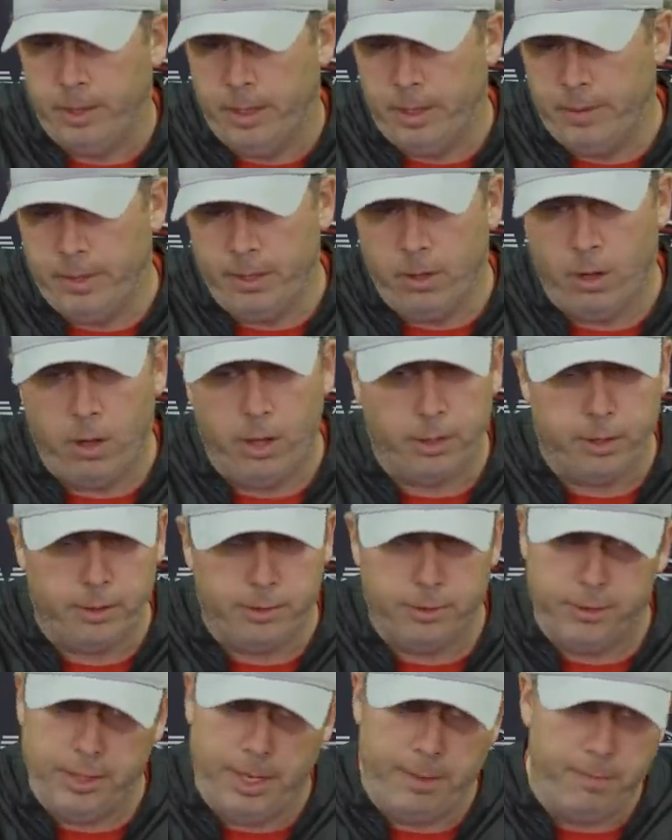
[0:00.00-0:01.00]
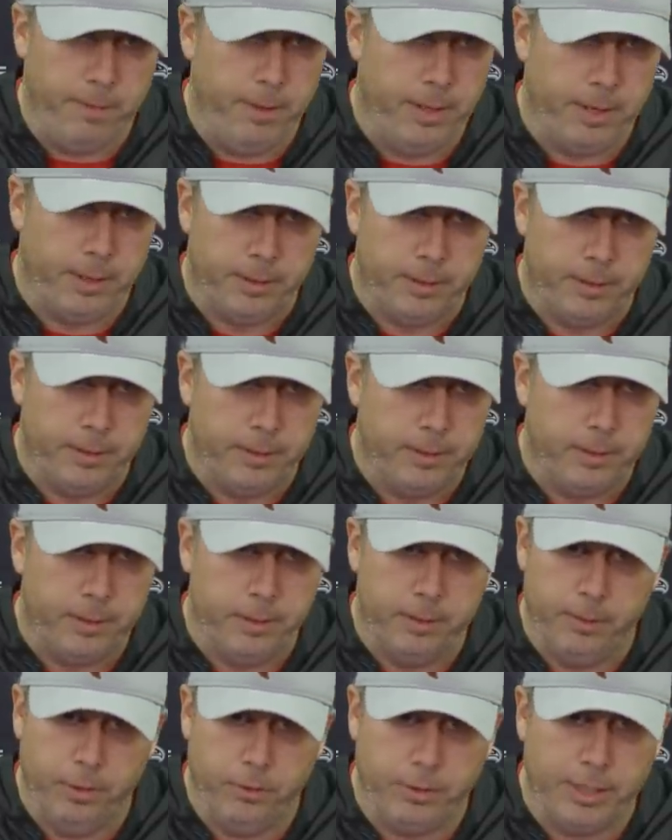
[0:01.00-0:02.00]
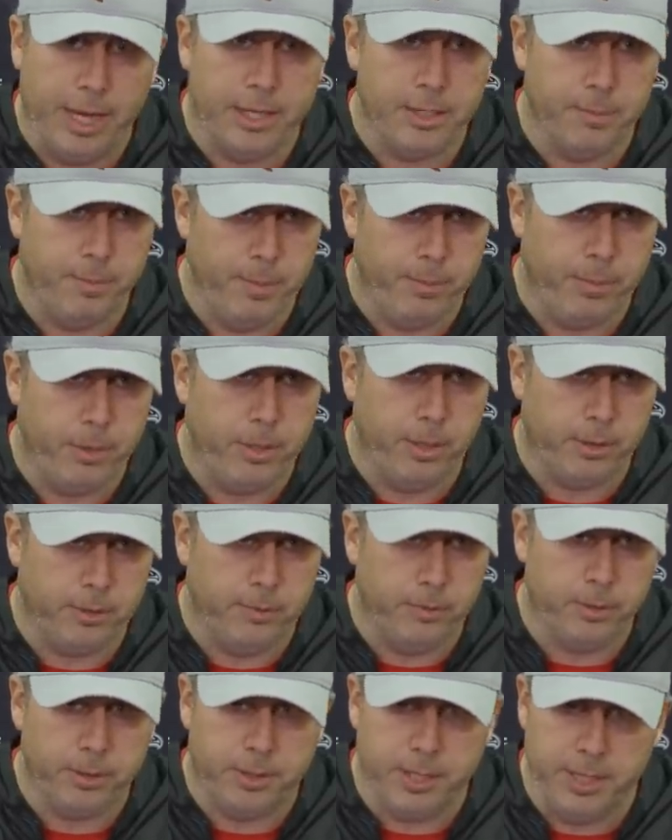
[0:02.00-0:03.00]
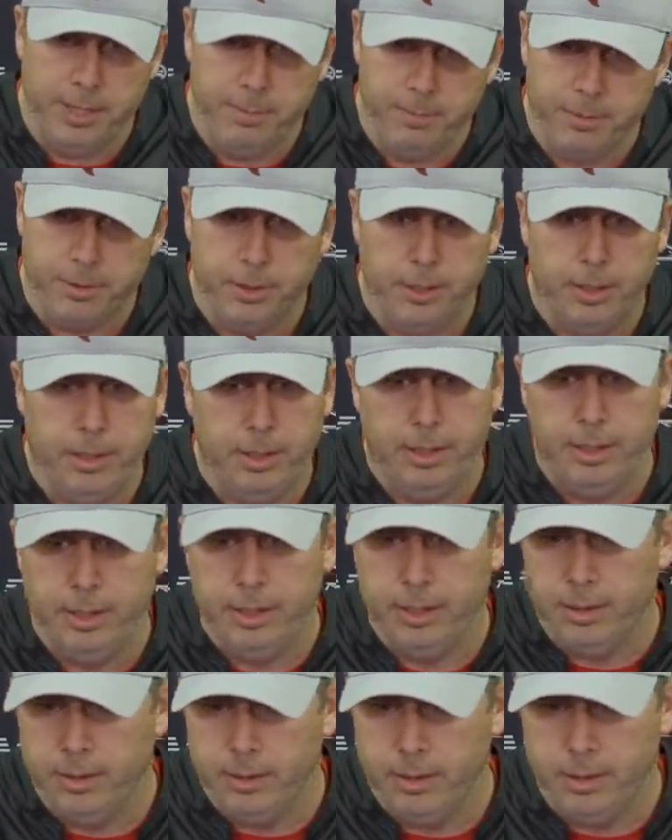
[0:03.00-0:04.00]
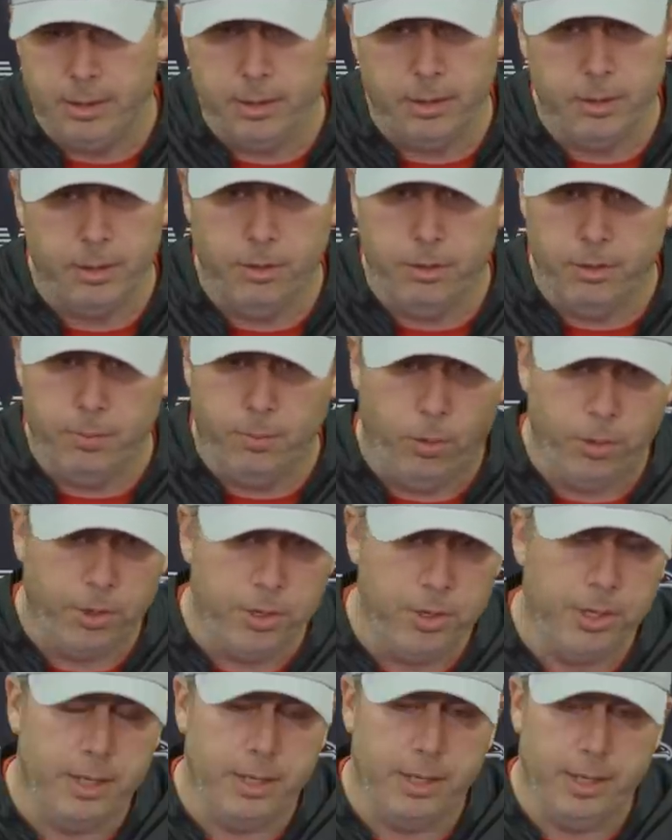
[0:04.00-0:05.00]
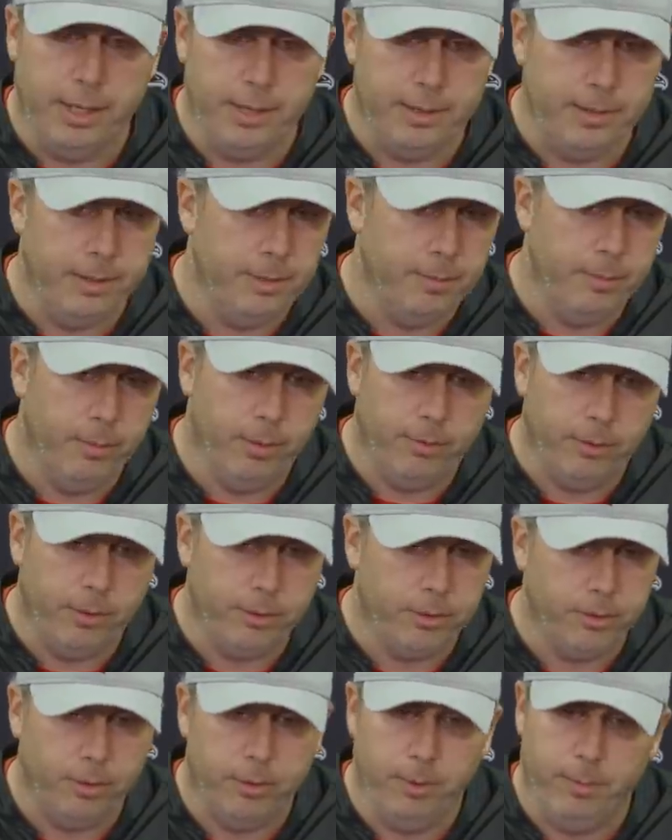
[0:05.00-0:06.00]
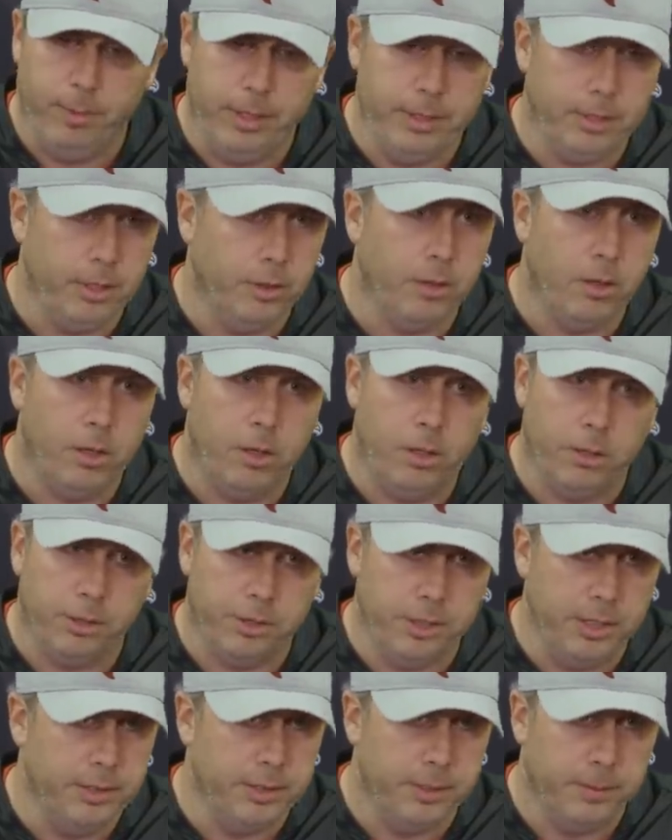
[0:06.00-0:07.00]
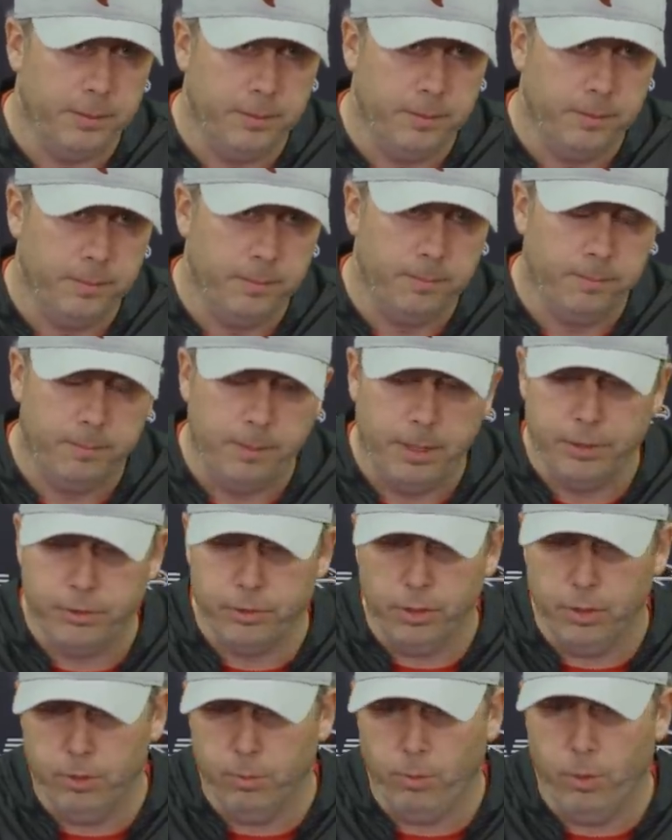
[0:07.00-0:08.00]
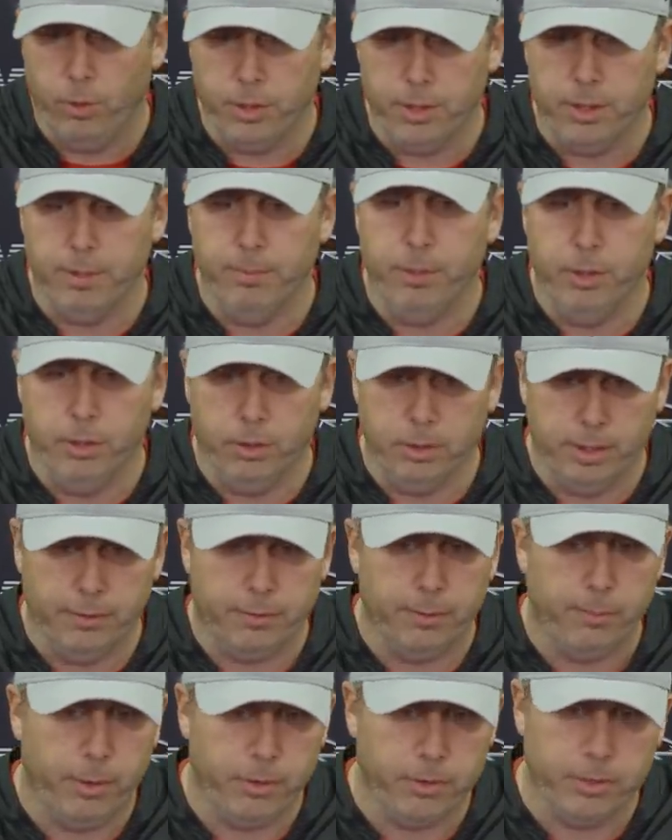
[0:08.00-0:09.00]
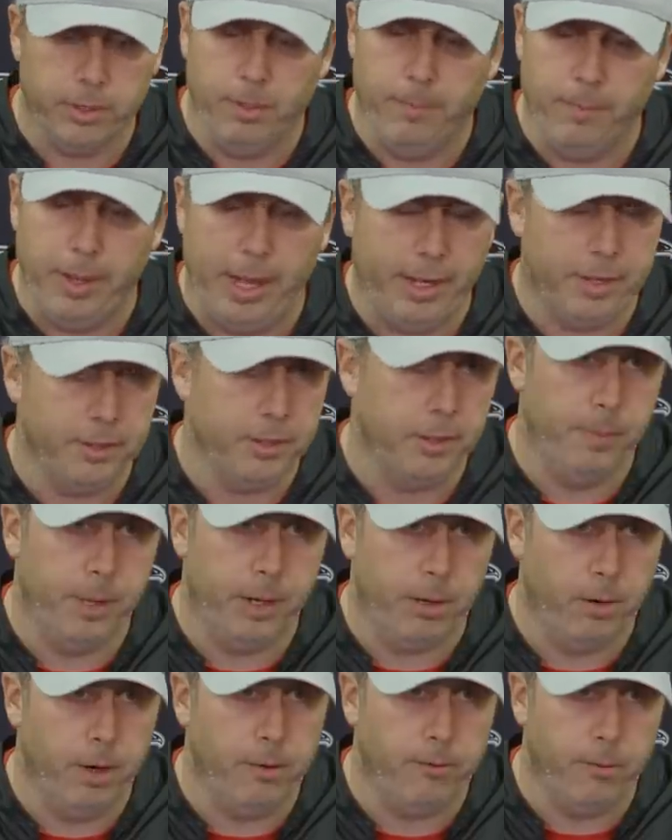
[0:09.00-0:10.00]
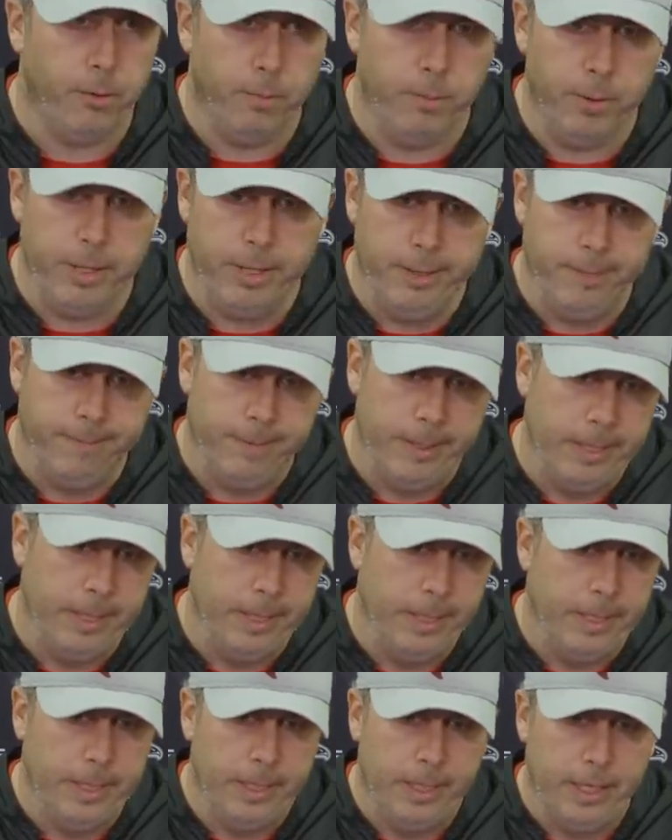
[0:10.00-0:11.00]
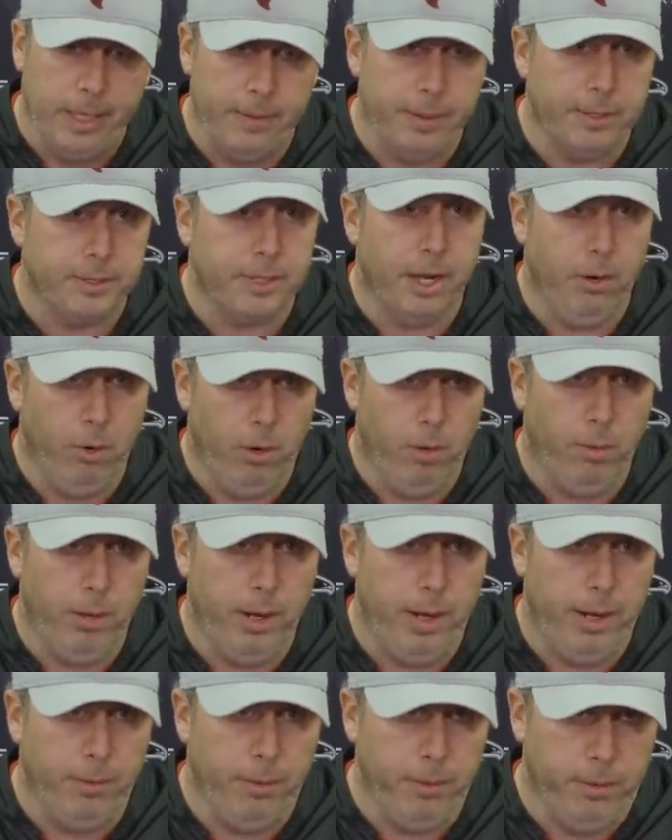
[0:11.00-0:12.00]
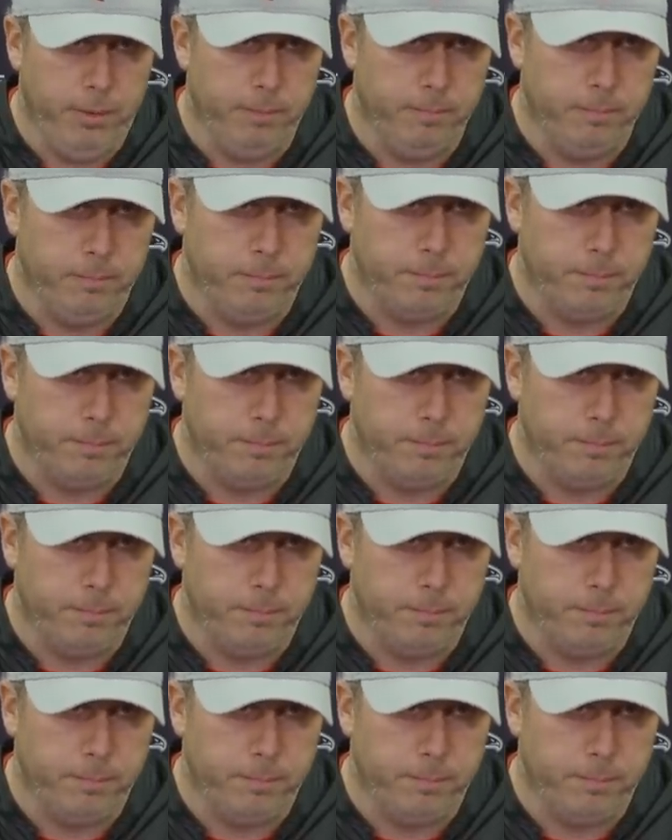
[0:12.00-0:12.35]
And then Hawk, same thing. And those guys have been productive on teams you know, the more you can get, the more versatile. I mean, it's a long season. And so the more you can build different personnel packages, the better off we'll be. And that's kind of where we're at with it.